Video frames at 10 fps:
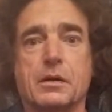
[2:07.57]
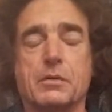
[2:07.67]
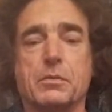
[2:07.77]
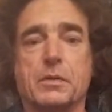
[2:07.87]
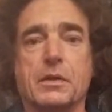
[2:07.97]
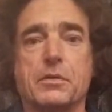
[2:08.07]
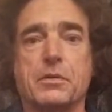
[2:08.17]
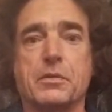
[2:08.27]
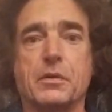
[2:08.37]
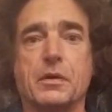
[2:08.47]

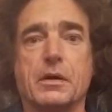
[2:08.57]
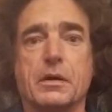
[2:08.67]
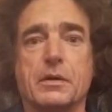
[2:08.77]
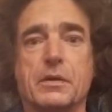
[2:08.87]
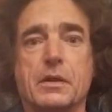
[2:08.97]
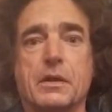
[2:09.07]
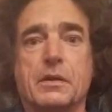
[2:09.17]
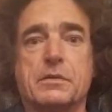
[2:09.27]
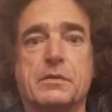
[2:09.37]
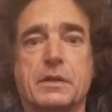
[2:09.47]
with
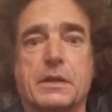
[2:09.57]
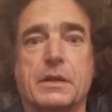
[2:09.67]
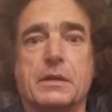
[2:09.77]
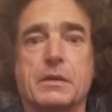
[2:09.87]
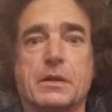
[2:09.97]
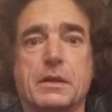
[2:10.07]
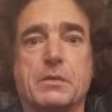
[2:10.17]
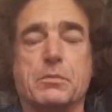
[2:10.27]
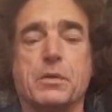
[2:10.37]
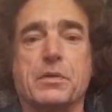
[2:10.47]
D E
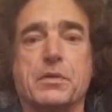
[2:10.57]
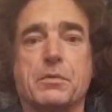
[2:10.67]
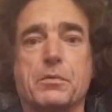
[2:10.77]
with